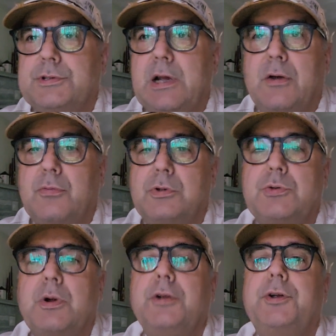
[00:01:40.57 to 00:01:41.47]
south,
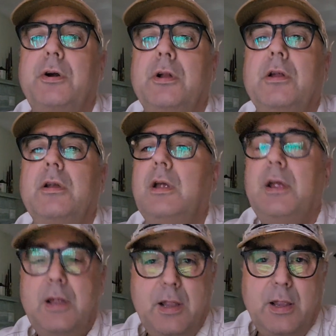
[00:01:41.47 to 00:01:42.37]
which way to turn it.
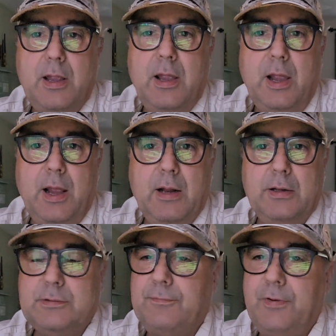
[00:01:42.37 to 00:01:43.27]

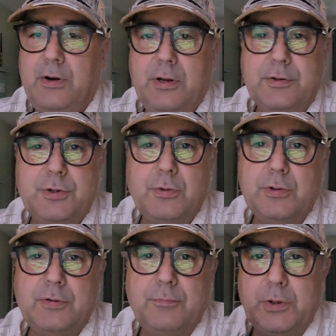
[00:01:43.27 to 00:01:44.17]
And it's very
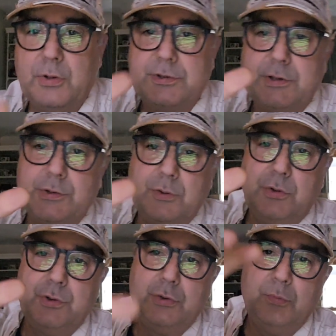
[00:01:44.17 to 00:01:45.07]
intuitive, because as
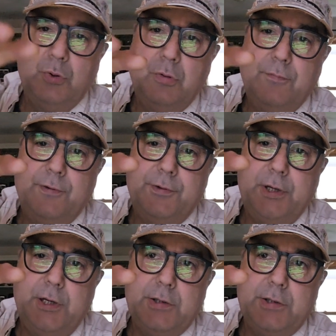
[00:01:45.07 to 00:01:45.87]
soon as I moved the